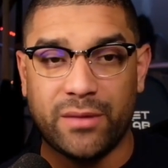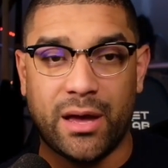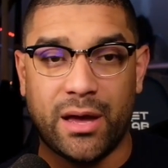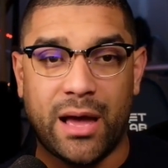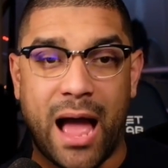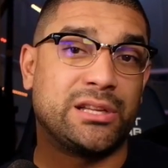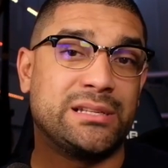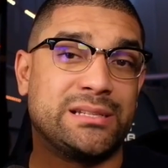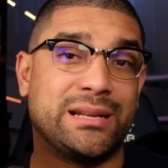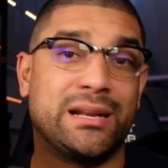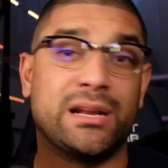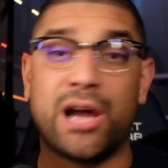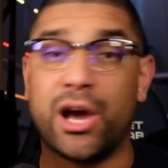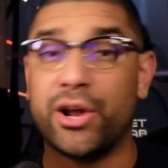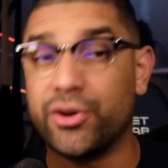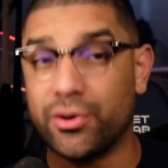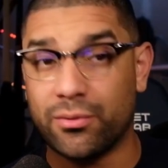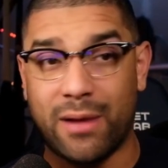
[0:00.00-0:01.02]
I did an
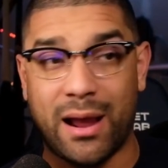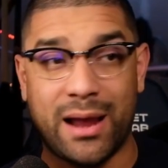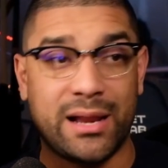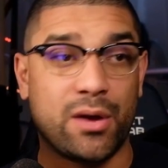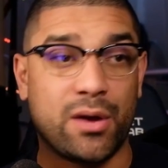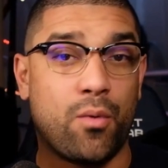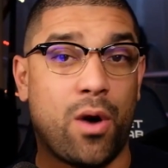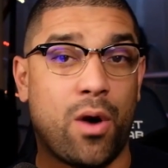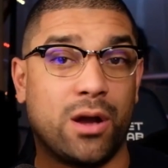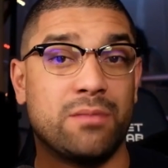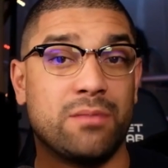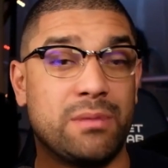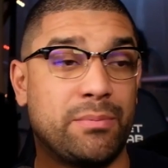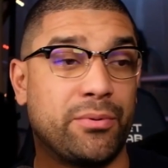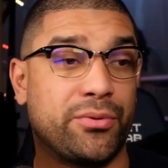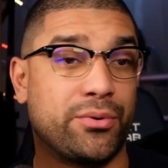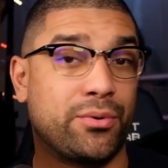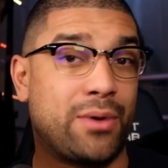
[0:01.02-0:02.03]
underwriting, walking people
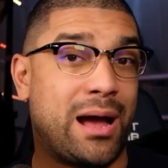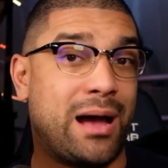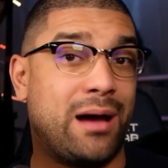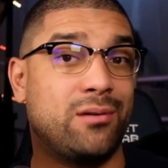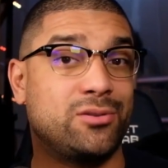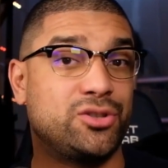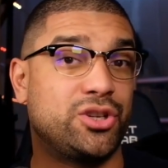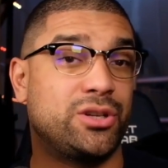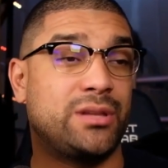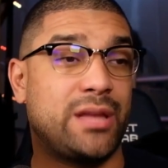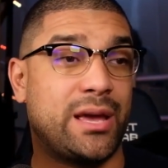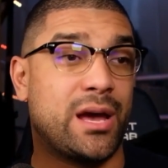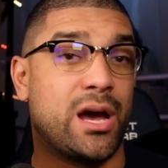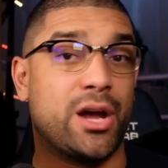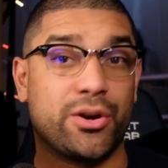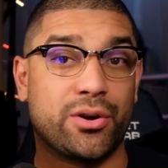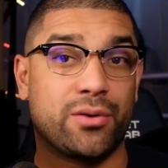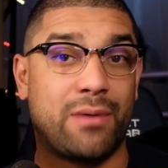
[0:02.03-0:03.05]
through how should they
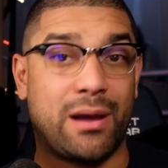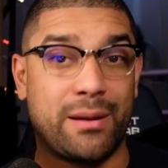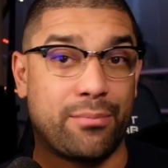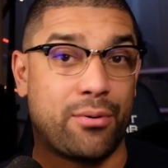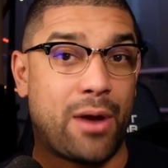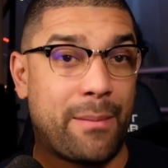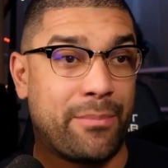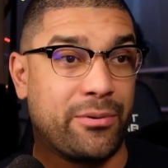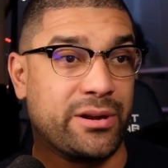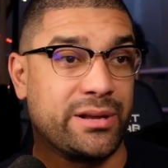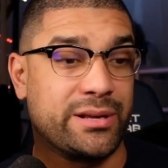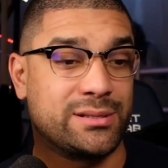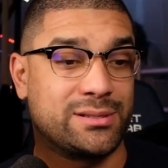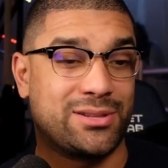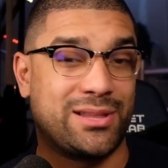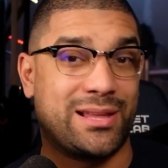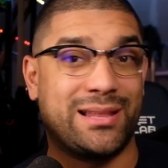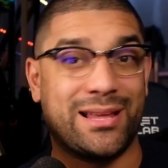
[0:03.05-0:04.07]
underwrite properties so
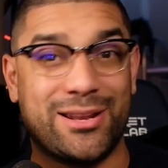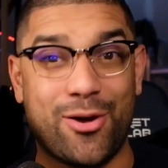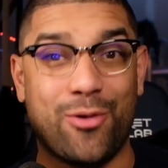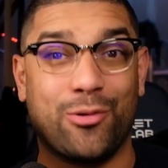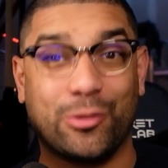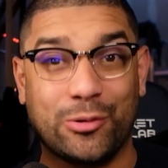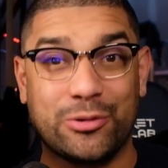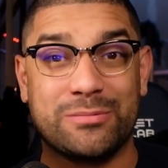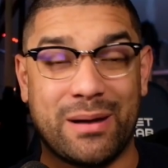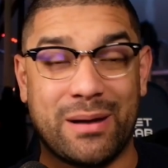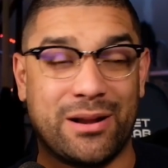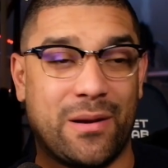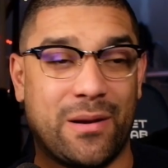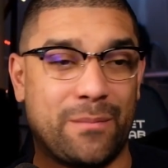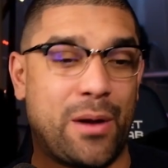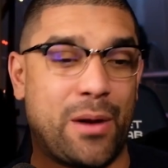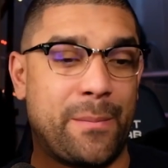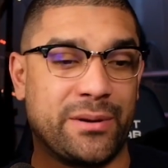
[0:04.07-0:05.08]
that they don't lose money on
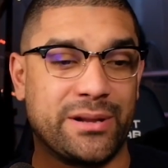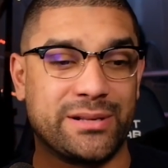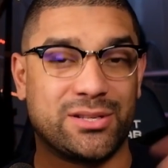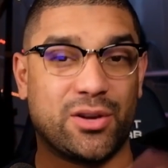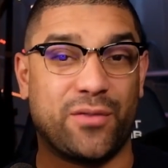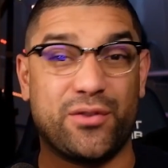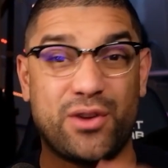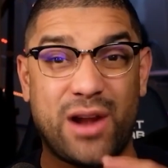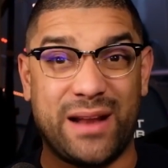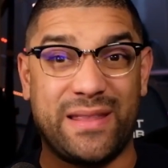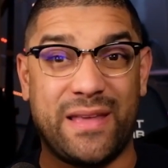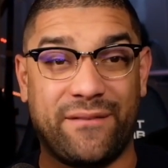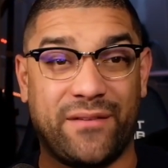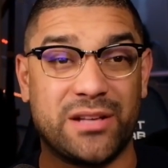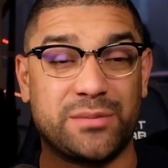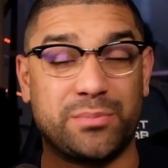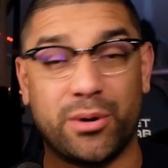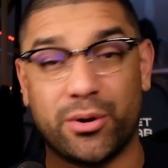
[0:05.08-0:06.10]
properties. So if you're not in that
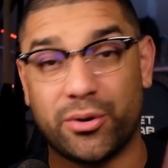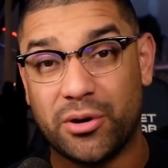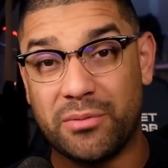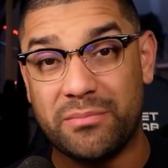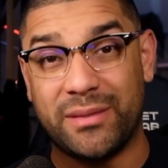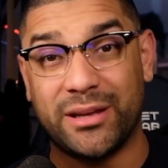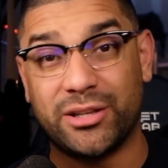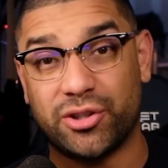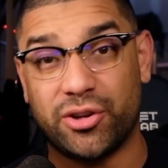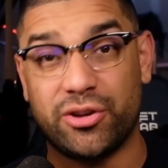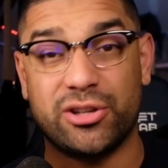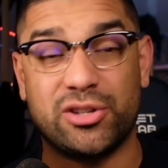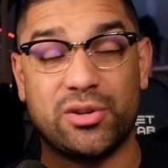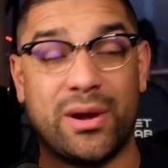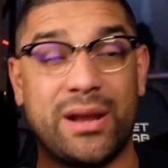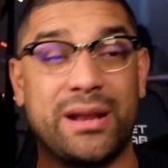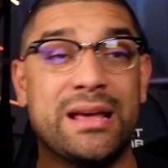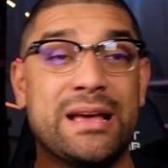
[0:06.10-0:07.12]
Facebook group, make sure you
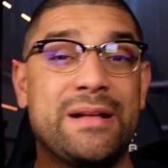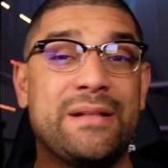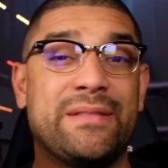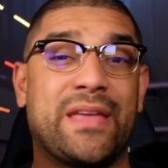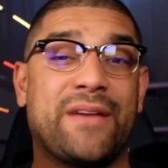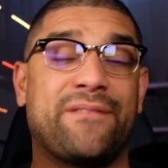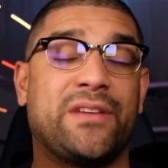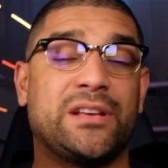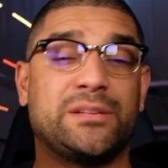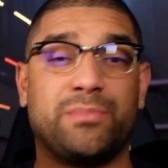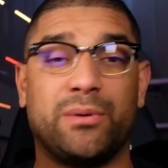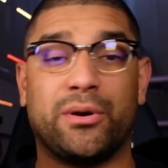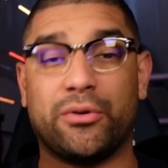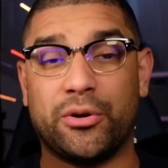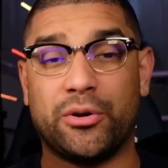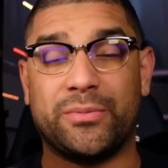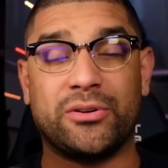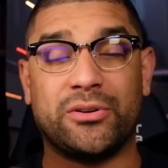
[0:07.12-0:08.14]
join that Facebook
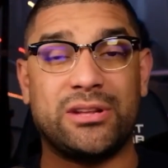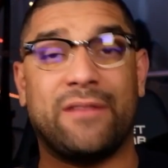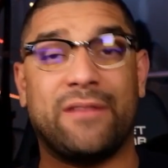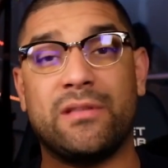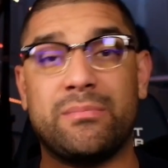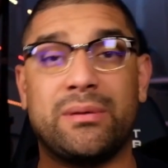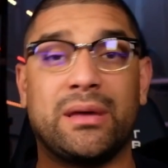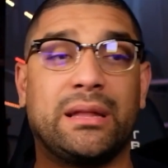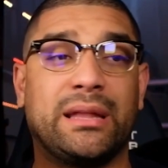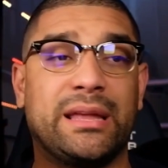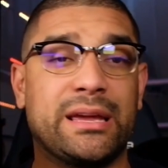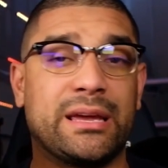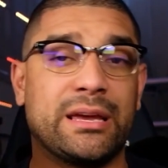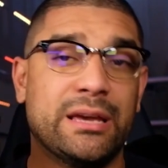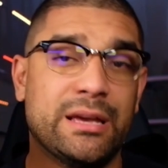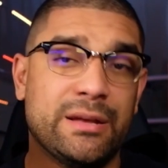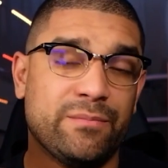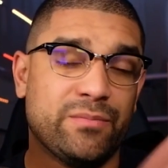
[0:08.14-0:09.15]
group. There'll definitely be a link
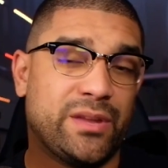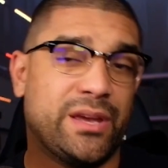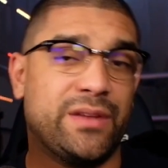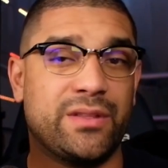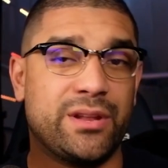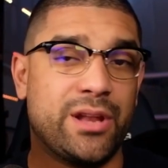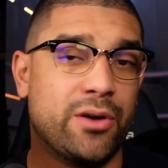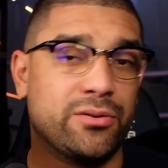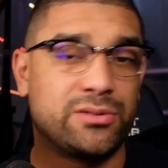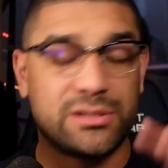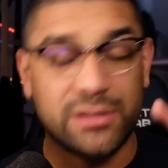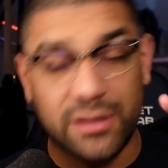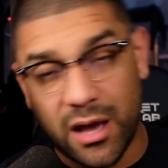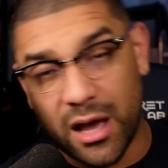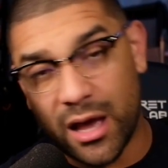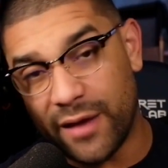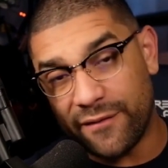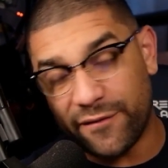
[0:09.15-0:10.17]
in the notes
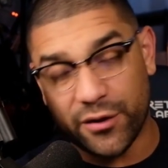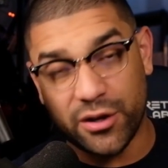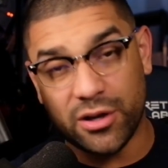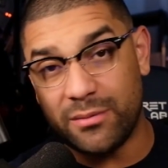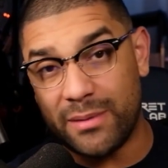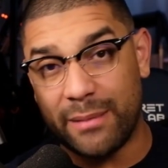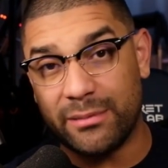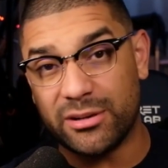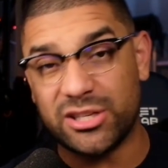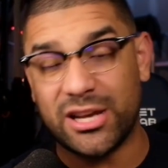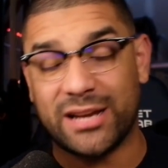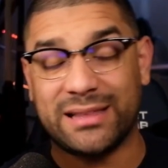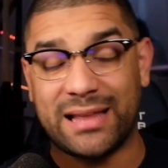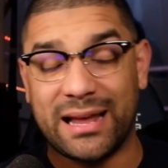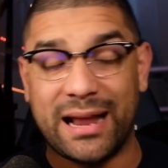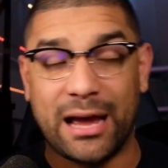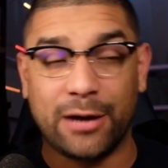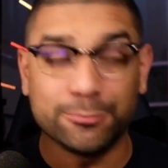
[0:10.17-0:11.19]
for you to be able to check that
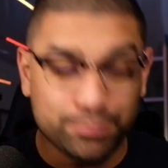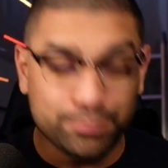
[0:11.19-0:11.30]
out.